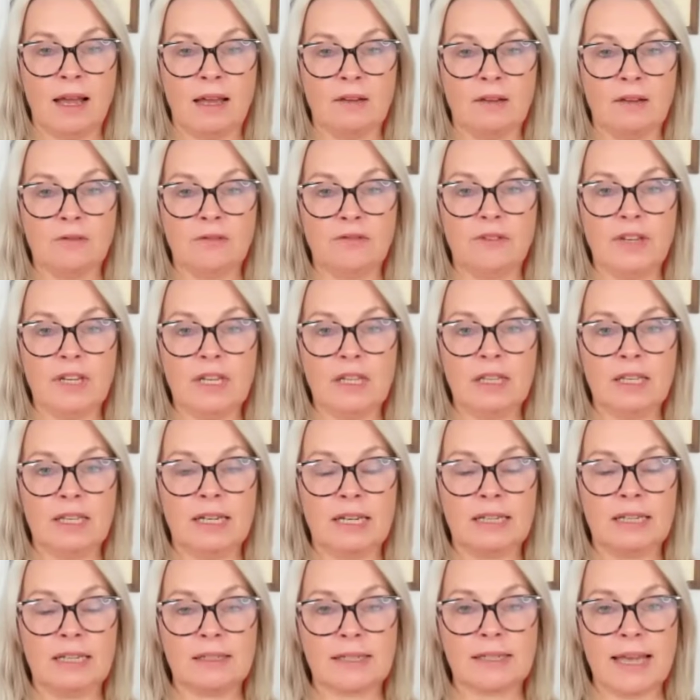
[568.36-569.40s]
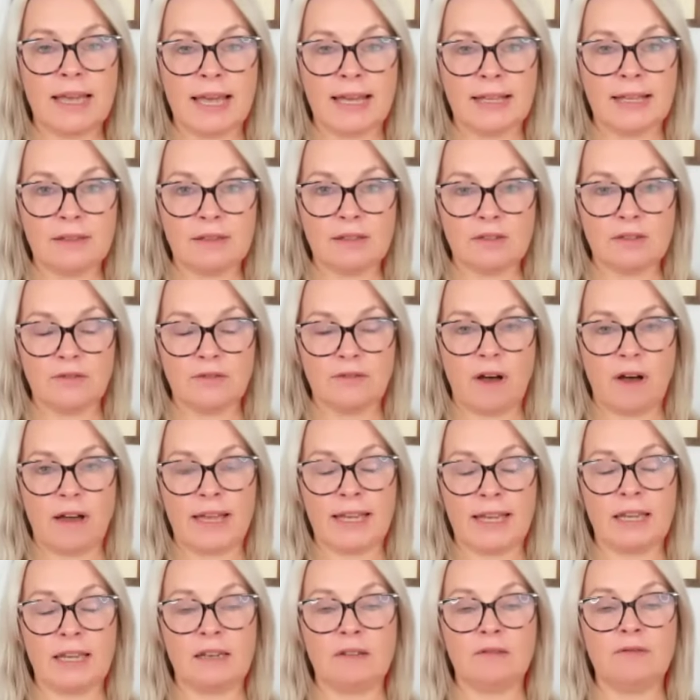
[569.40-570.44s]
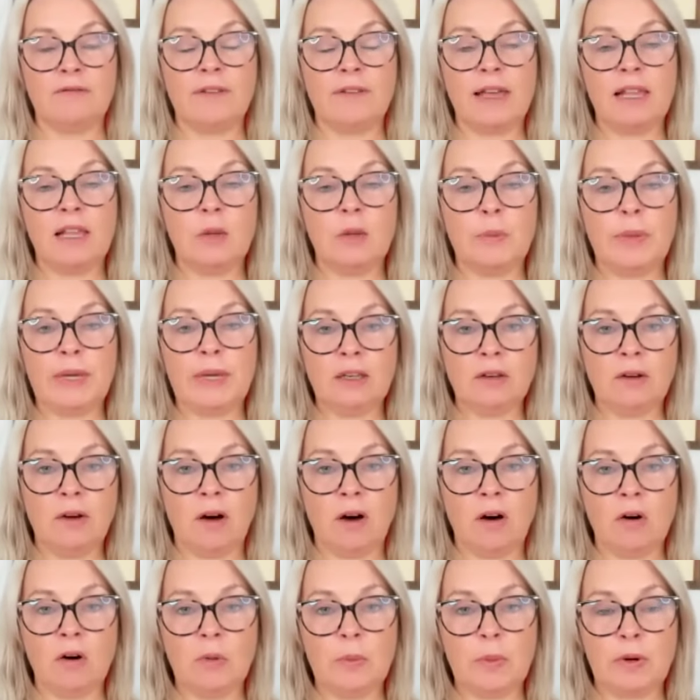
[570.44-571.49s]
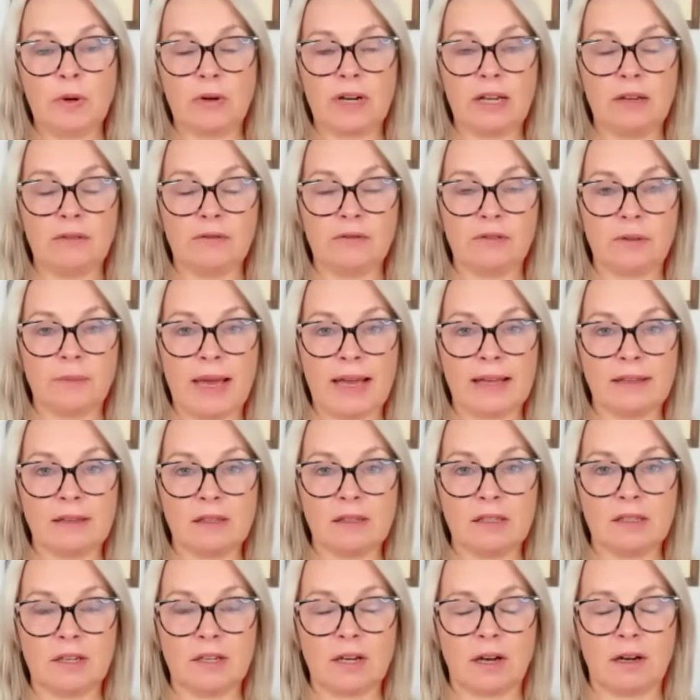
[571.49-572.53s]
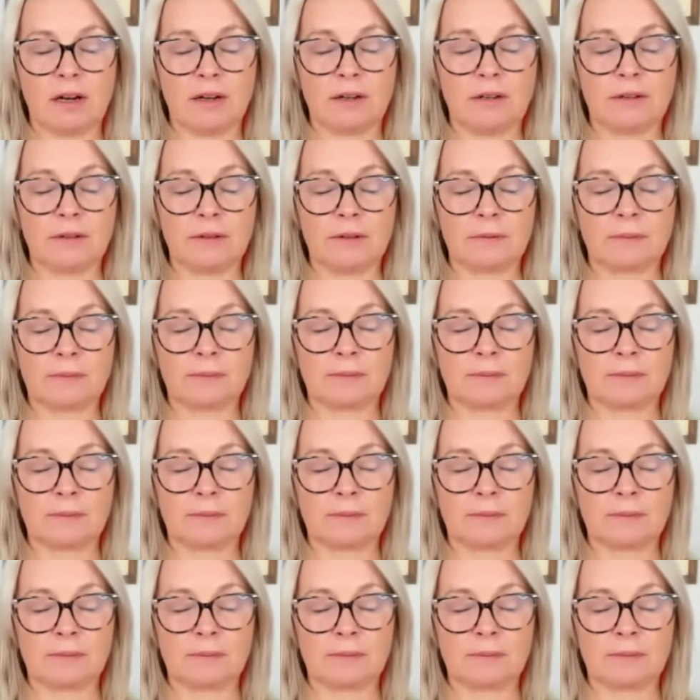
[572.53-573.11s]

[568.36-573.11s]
And feel it intensifying, enveloping your whole body from head to toe.